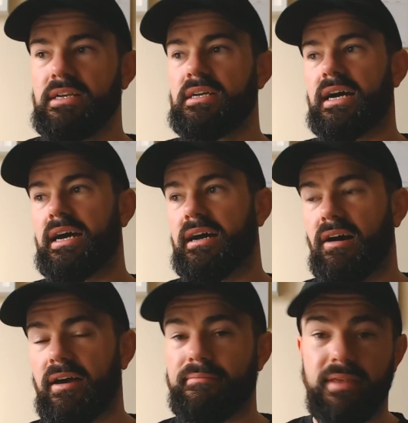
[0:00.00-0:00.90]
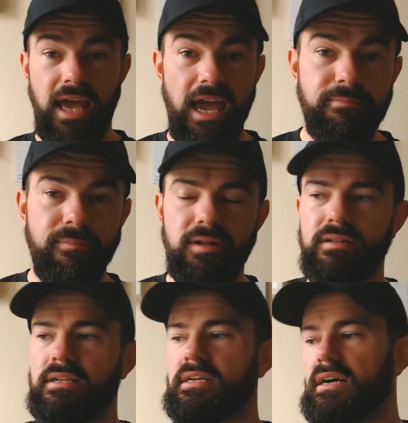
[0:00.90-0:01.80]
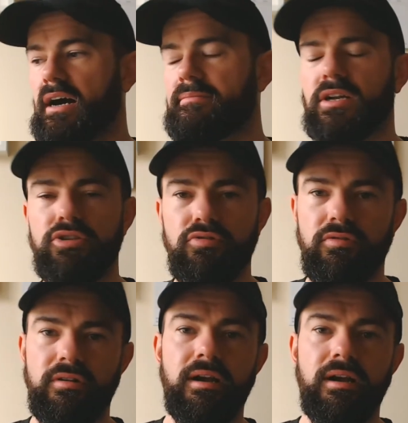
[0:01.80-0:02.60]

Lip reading: I'm capable. I'm not sure